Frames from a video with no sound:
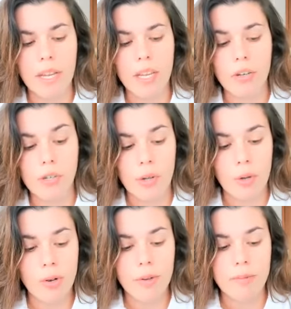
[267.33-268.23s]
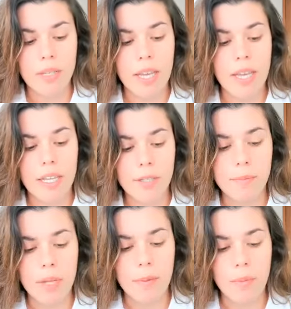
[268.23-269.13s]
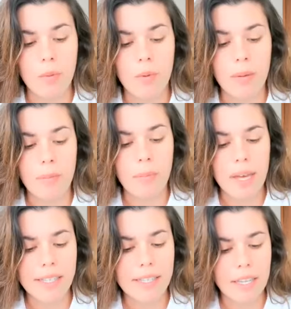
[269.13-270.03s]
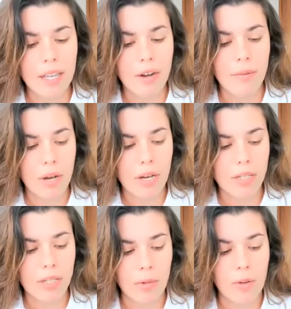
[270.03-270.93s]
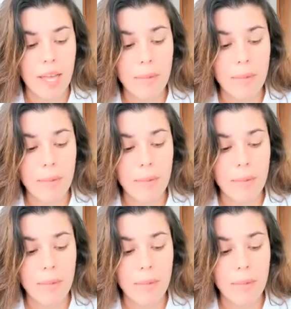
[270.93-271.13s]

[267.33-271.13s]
And he also equipped his people with the best gear possible.